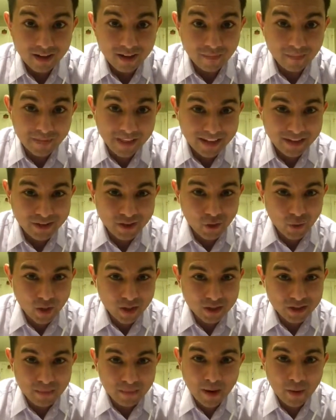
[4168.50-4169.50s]
That's a
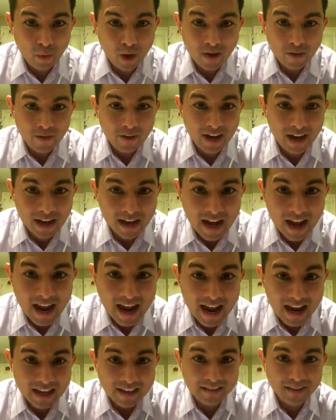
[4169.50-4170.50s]
question my wife and I
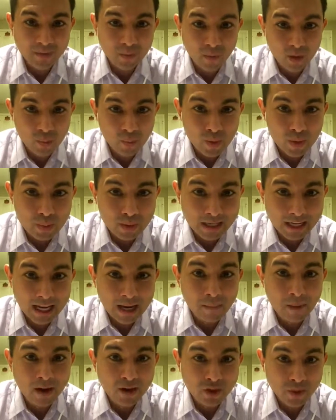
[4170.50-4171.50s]
asked when we
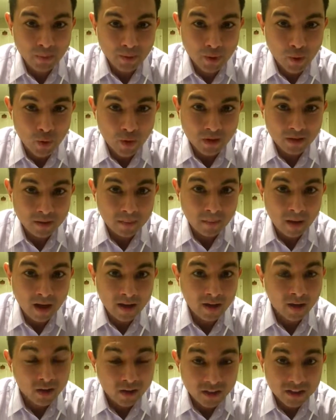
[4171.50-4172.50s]
became entrepreneurs and
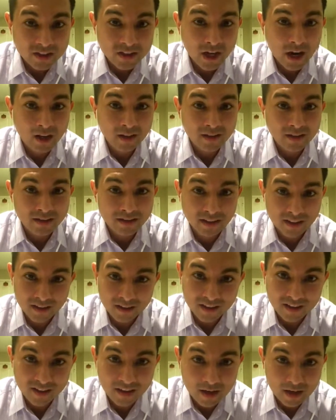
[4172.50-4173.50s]
bought an early childhood
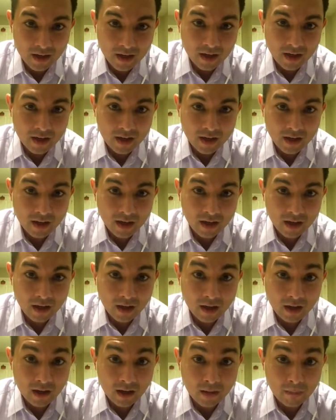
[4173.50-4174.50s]
center.
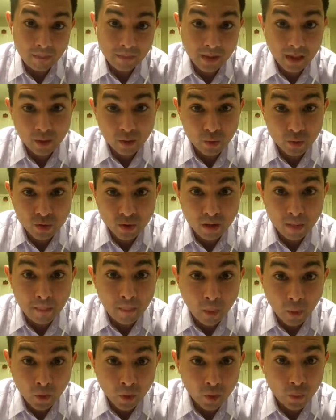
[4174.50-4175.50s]
And it was an
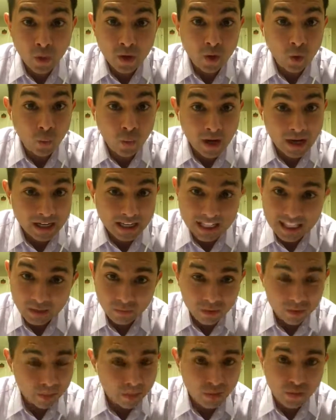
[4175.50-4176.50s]
important one to weigh,
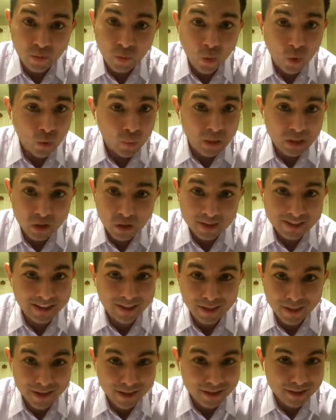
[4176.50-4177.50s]
even before we looked
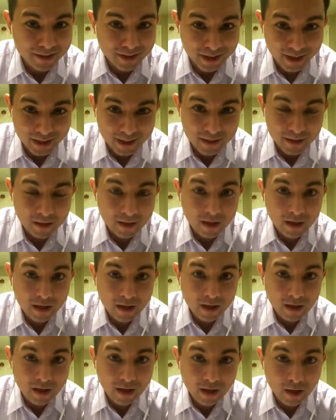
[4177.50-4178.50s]
at things like,
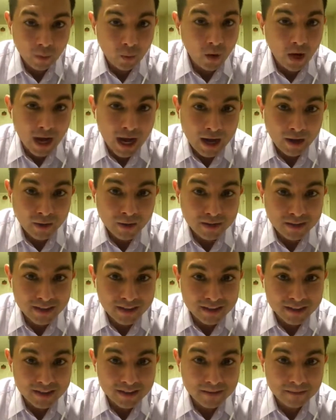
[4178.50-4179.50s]
well, how
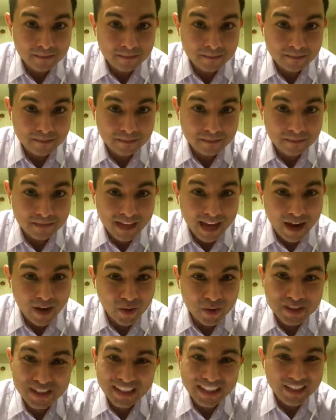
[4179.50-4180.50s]
is
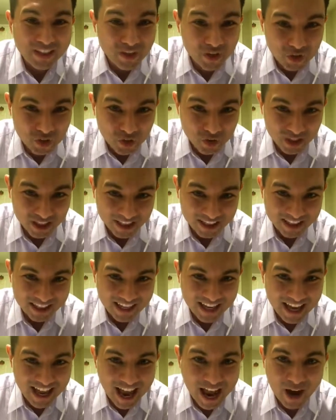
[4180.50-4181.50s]
the industry?
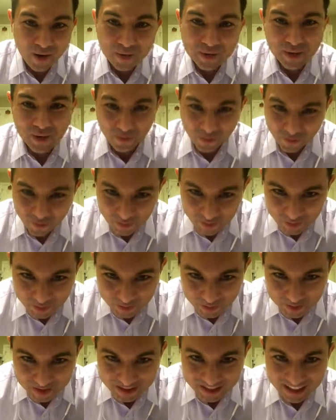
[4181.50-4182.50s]
How is the
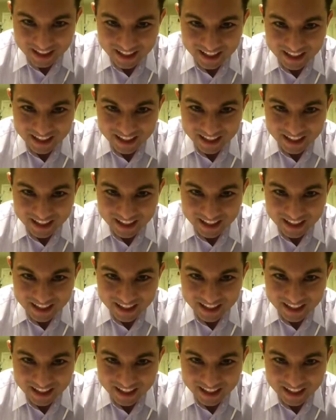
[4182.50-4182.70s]
field?